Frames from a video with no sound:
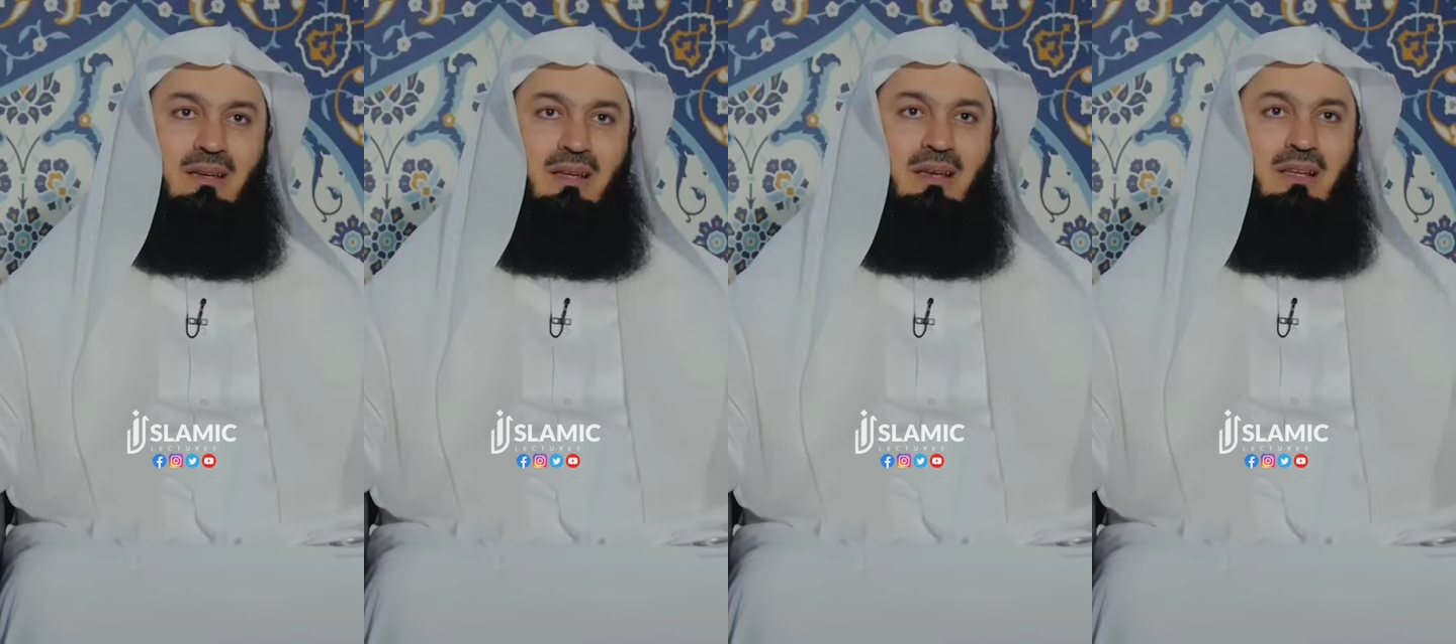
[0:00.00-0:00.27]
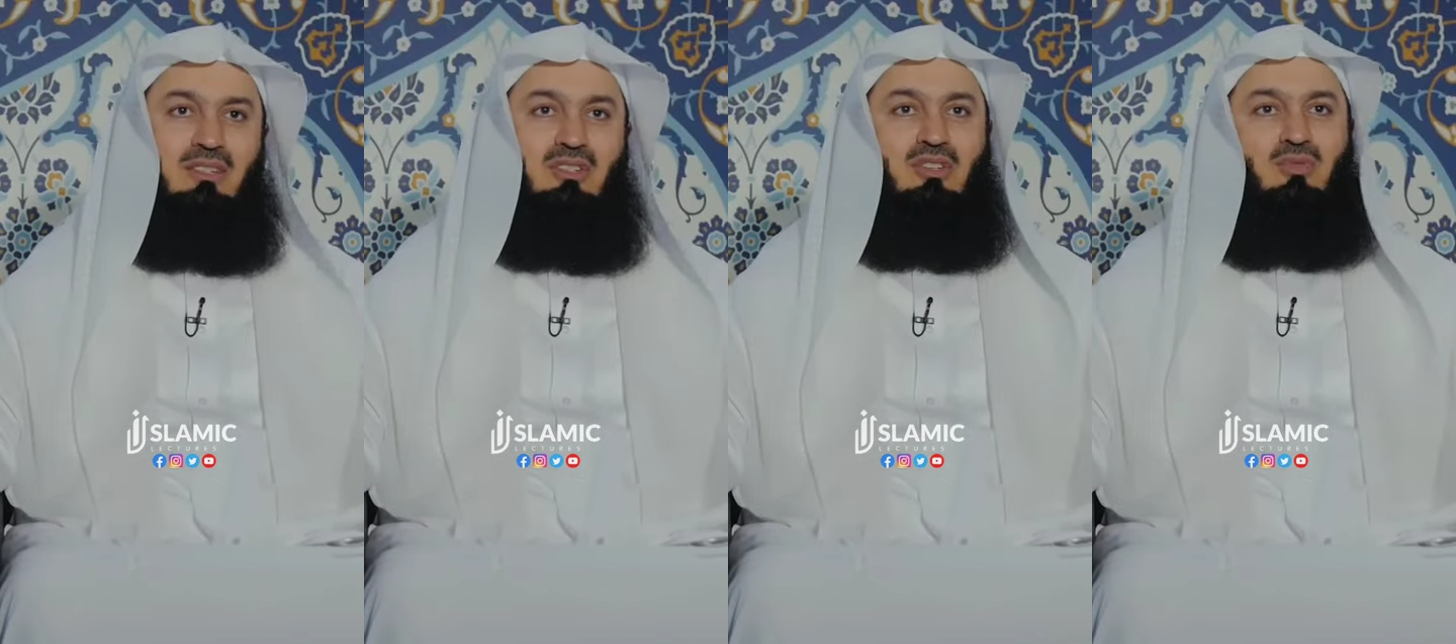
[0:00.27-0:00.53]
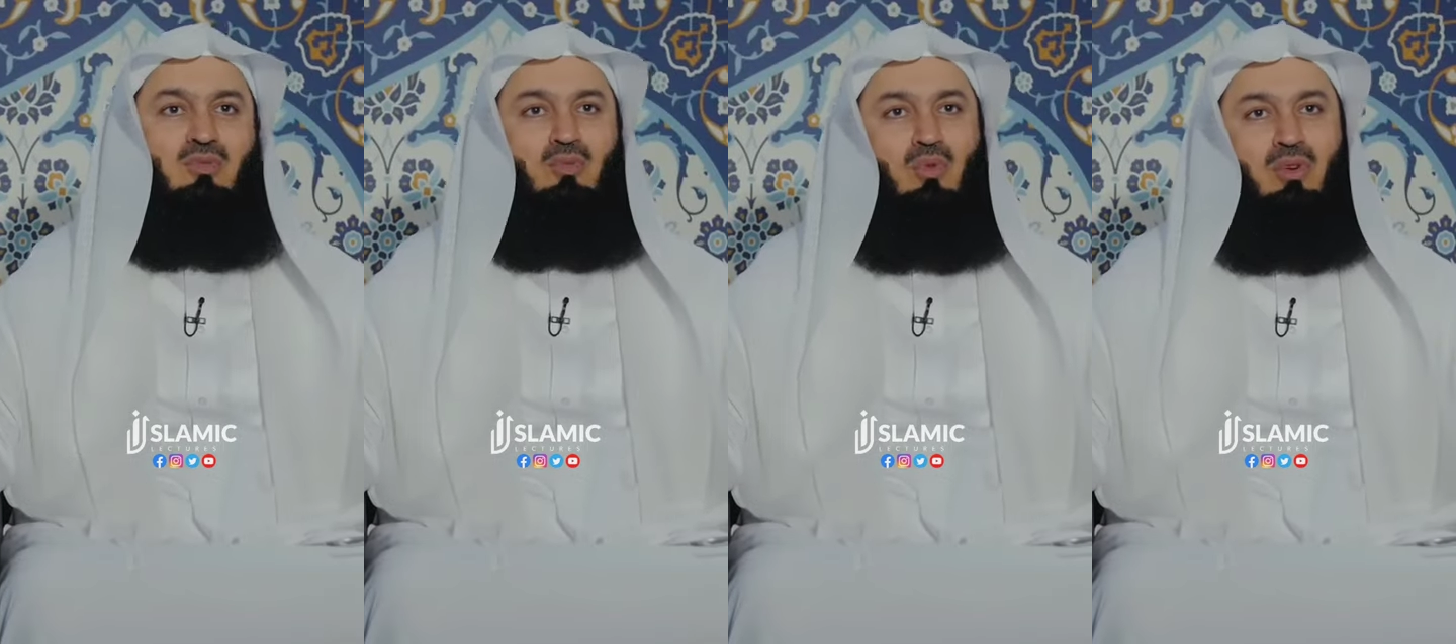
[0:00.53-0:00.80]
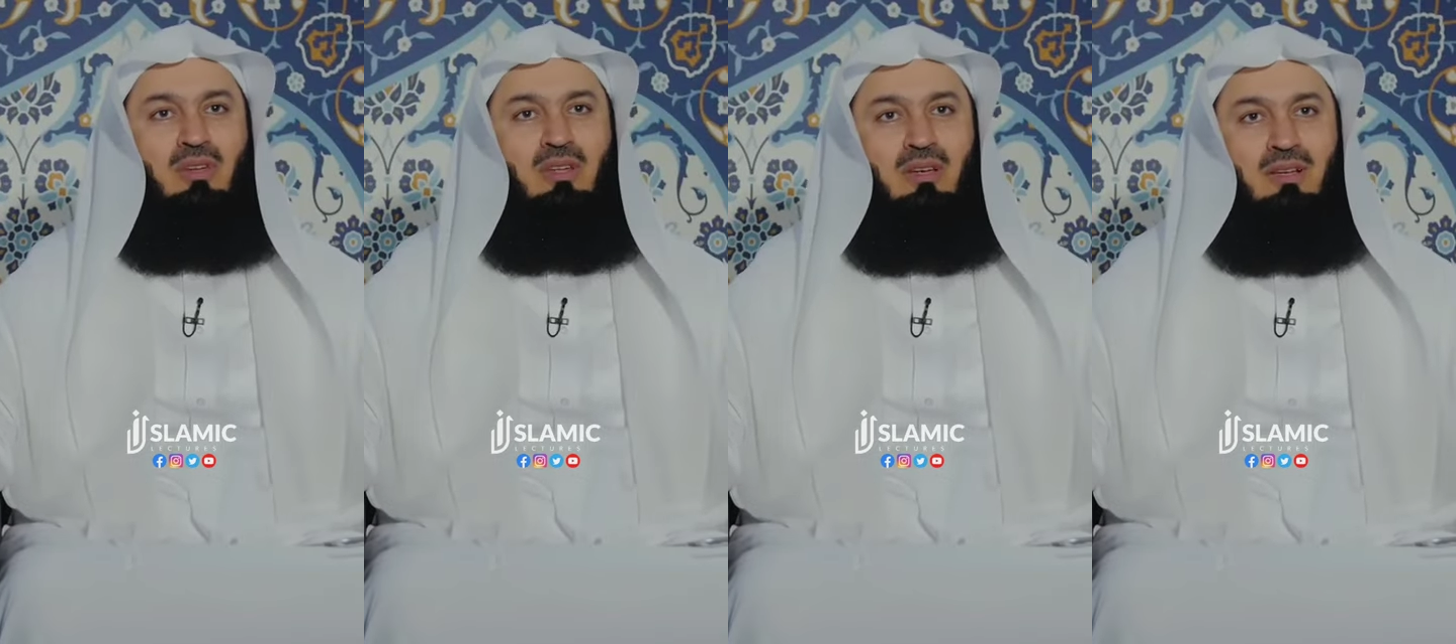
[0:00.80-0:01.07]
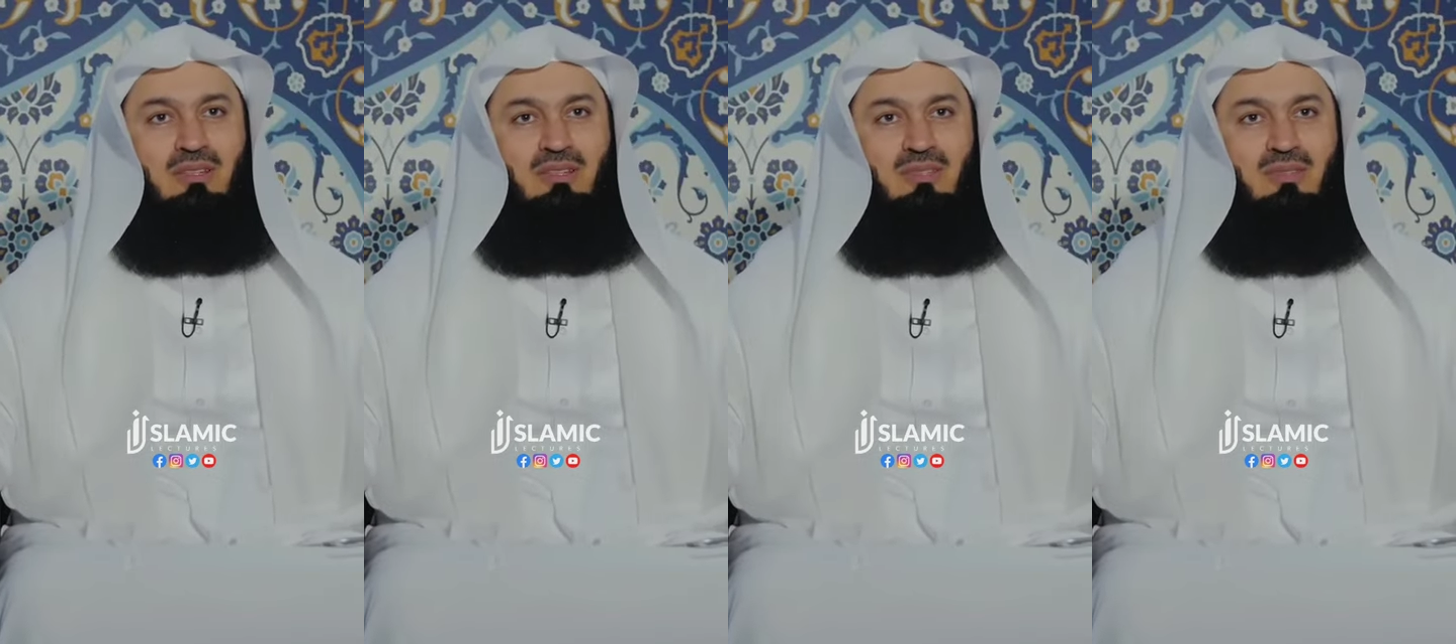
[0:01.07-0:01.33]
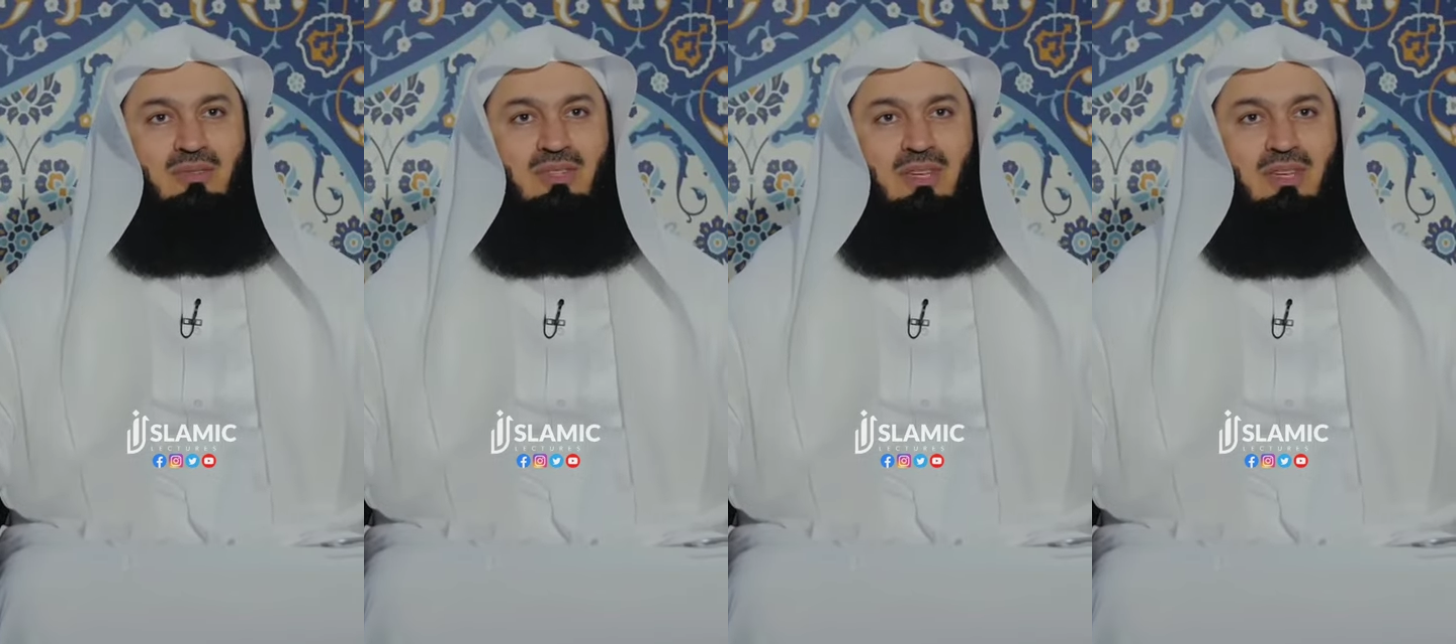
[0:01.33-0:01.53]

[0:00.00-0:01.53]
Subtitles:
Allah's just warning us to